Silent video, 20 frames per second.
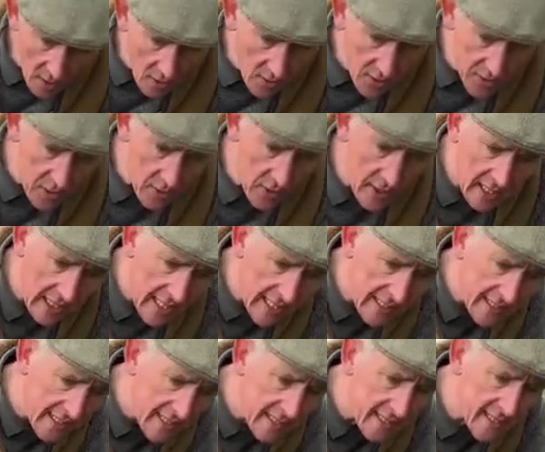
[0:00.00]
So
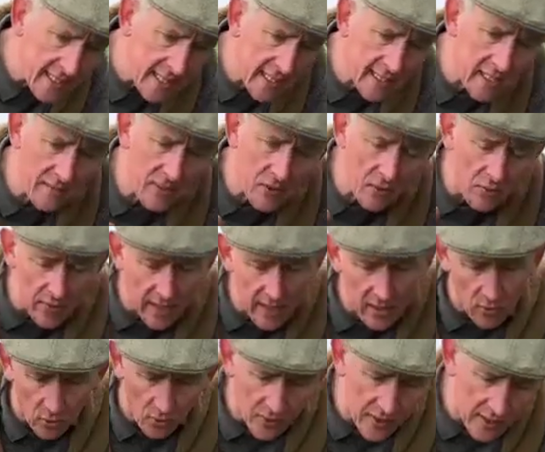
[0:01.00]
collecting the seeds, if you read
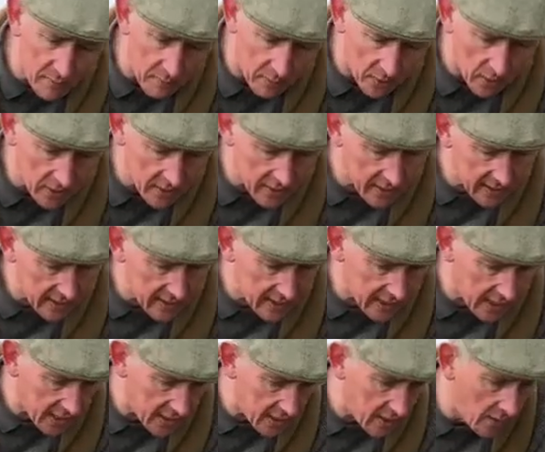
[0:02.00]
all these books and they
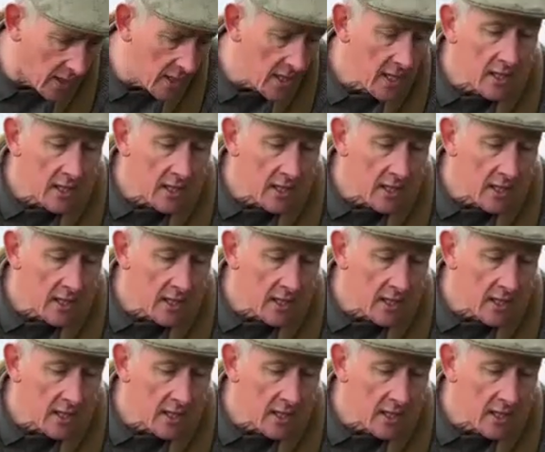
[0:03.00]
tell you